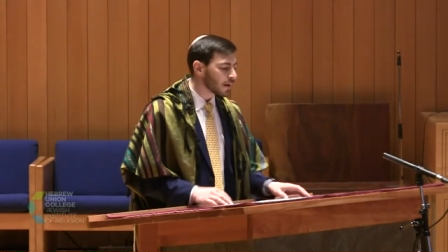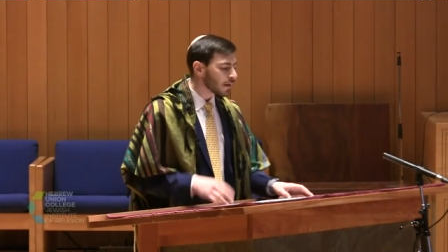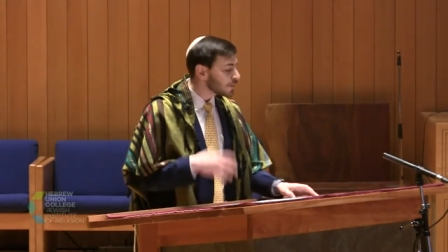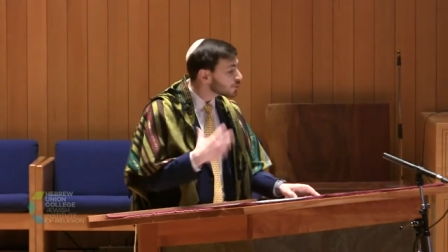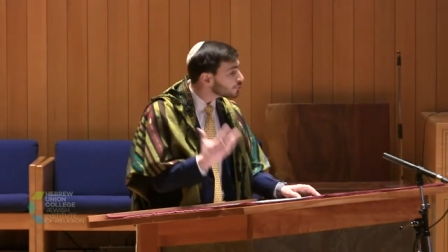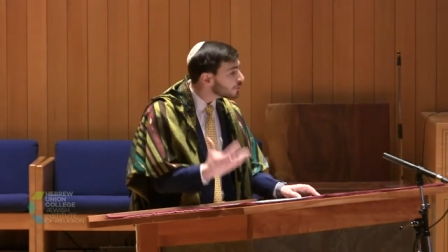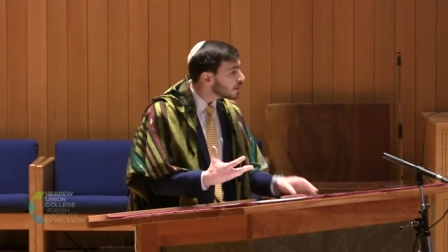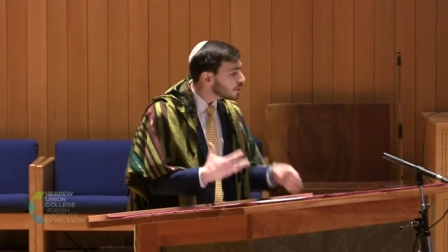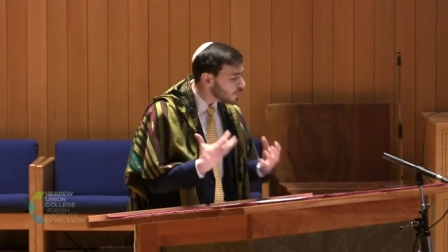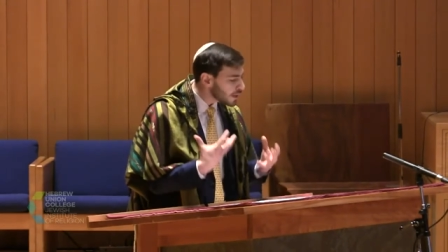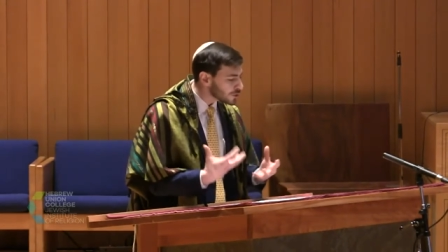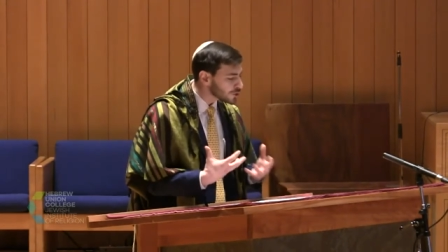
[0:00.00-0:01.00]
The tree,
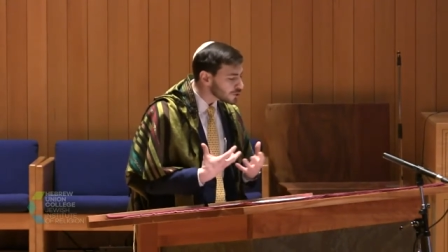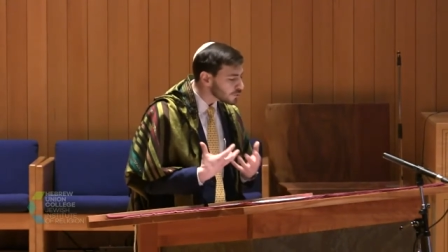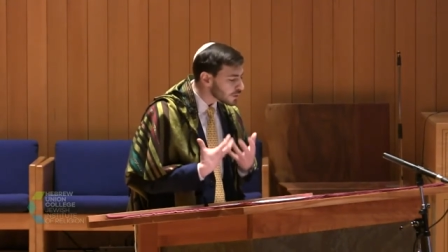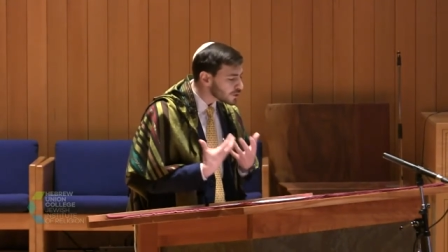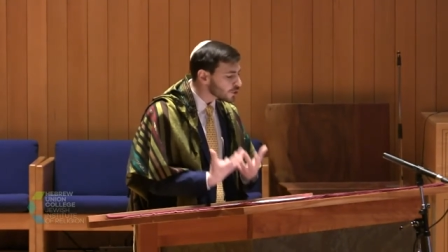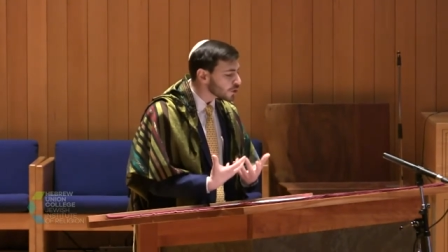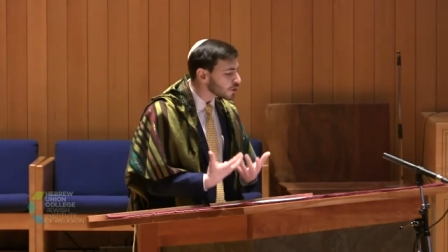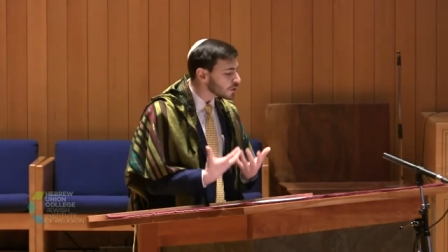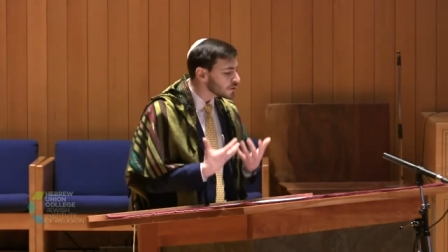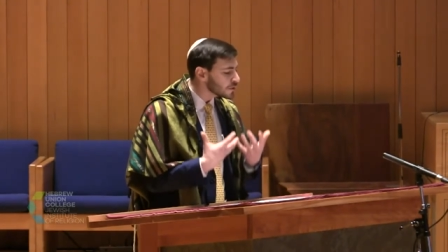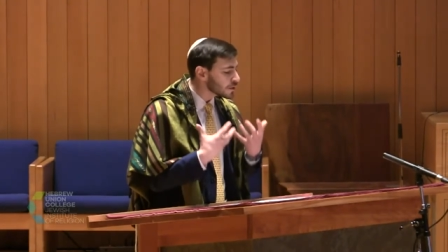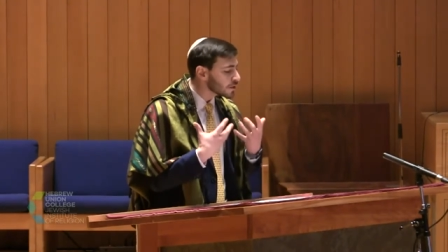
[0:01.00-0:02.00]
which turns